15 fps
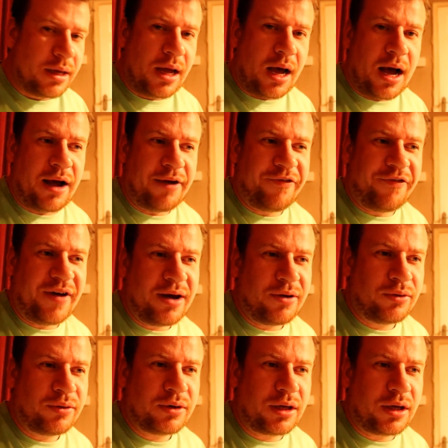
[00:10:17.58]
I
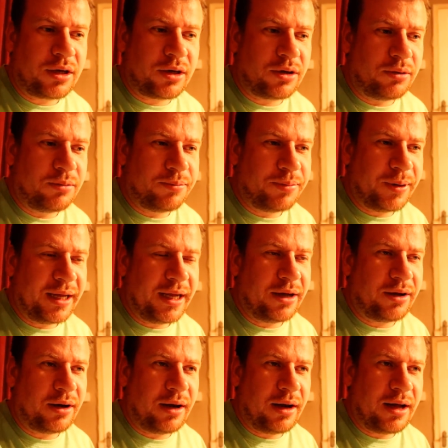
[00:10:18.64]
found a company
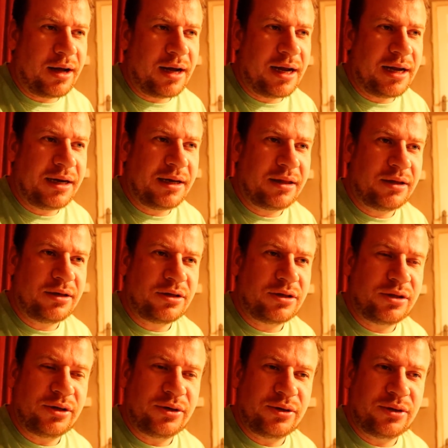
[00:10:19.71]
online that
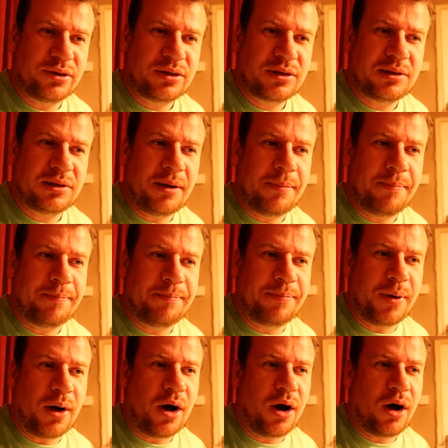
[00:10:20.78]
does
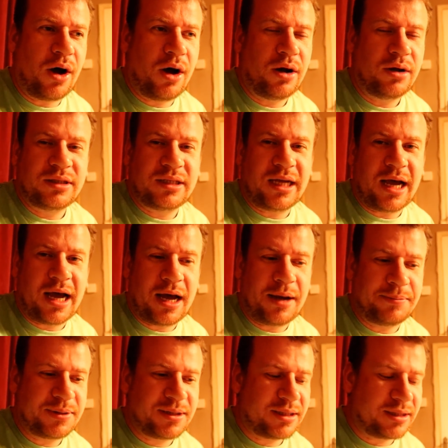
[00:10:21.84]
bar
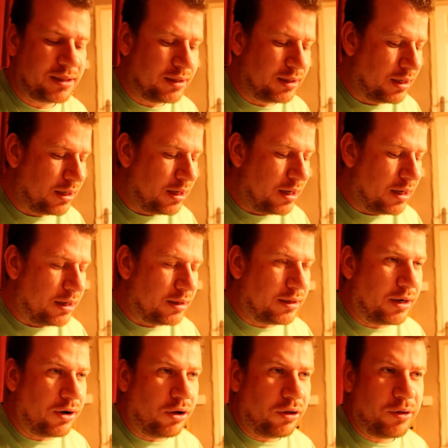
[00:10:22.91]
taps.
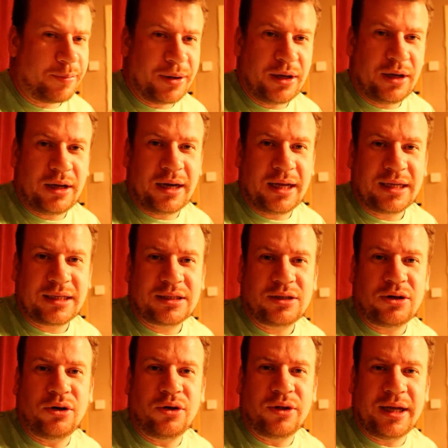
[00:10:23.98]
They're not the Perlicks
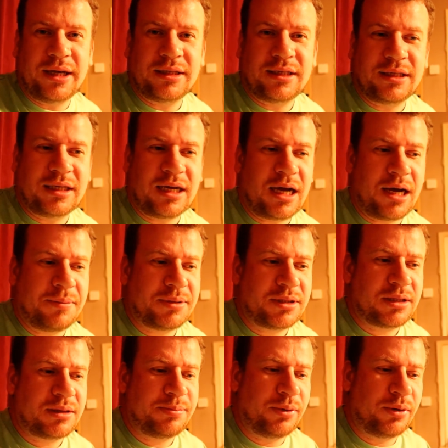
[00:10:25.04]
or the
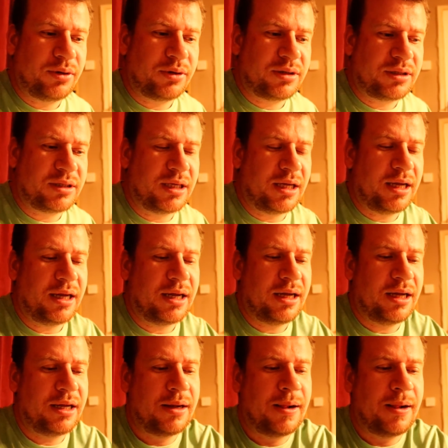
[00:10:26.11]
Intertaps, but uh,